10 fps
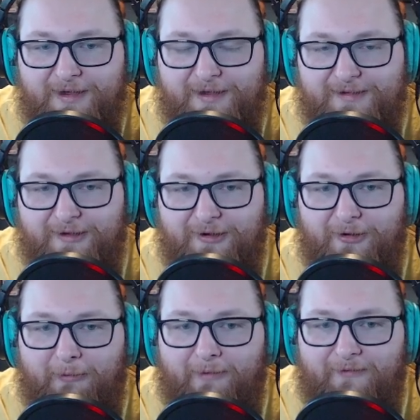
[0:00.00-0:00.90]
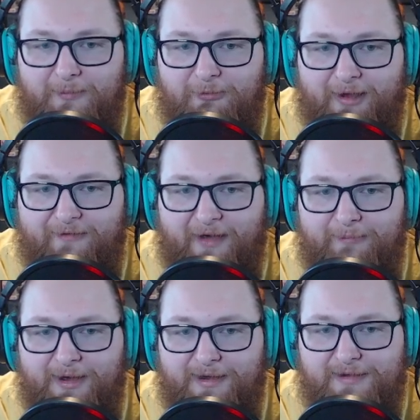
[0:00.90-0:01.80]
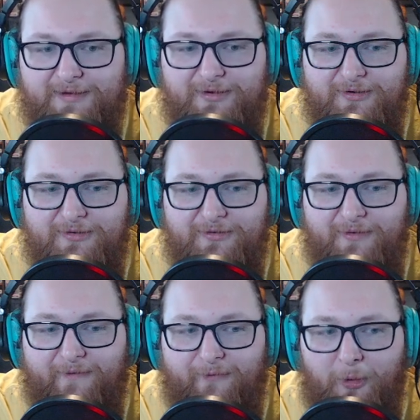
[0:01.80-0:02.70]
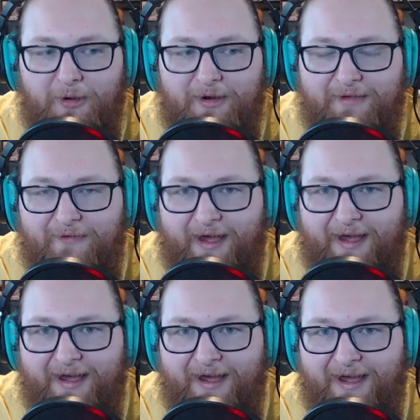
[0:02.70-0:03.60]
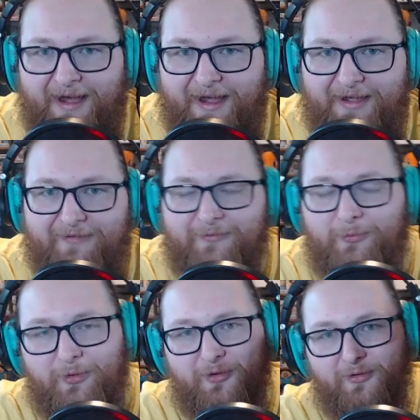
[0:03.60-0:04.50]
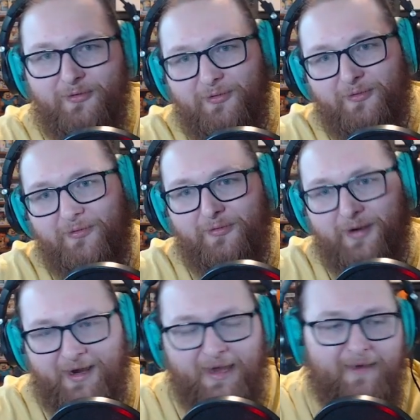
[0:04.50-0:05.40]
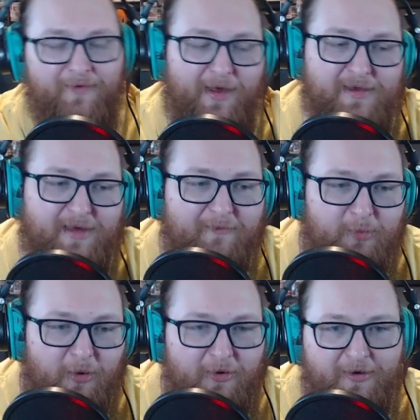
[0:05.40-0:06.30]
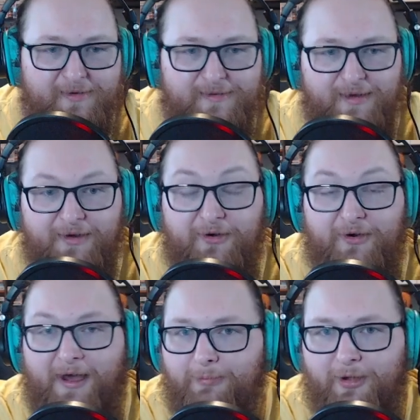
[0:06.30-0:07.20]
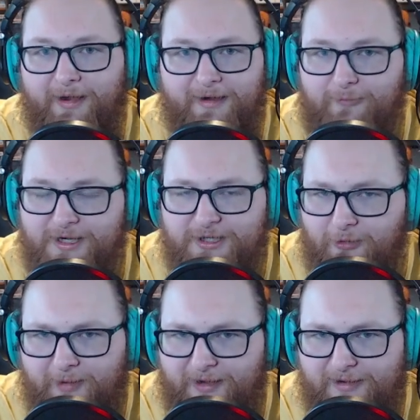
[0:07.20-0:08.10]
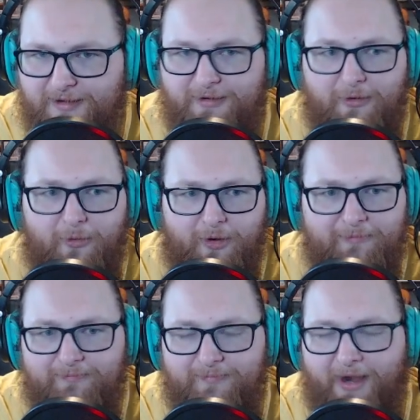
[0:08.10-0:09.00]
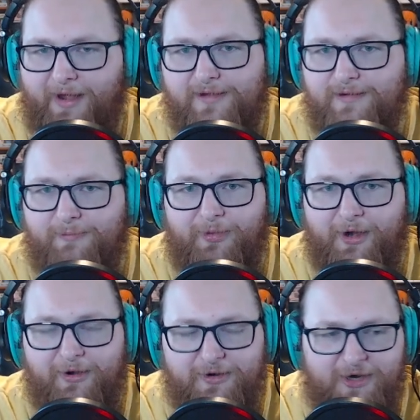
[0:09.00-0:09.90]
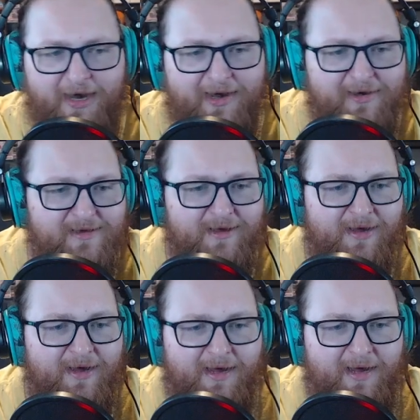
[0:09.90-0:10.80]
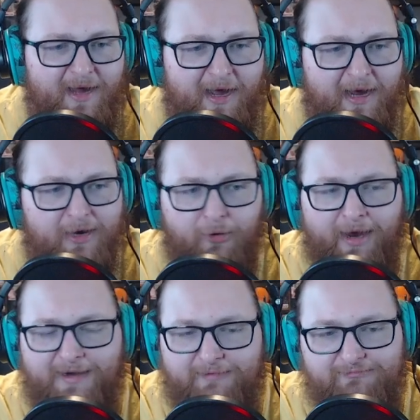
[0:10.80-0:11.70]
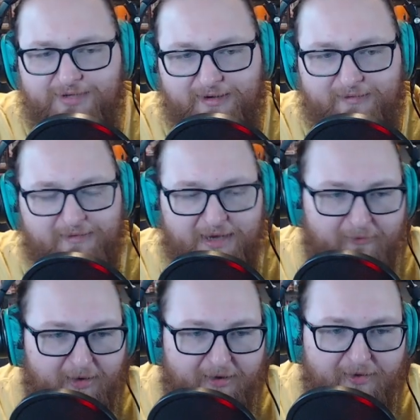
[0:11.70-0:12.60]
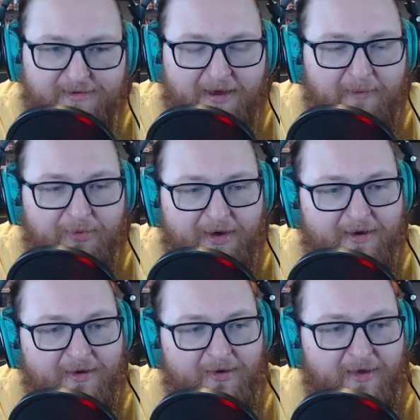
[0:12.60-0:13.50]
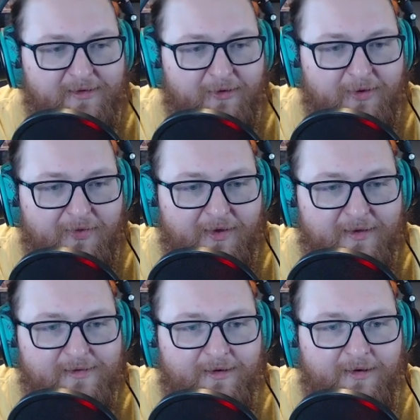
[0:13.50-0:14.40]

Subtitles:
So it went from 25 bucks to 45. Woo! If you guys have Protos and you're not playing Ritual Beast, or I guess Thunder Dragons, go ahead and just get rid of this damn thing. You guys don't need this.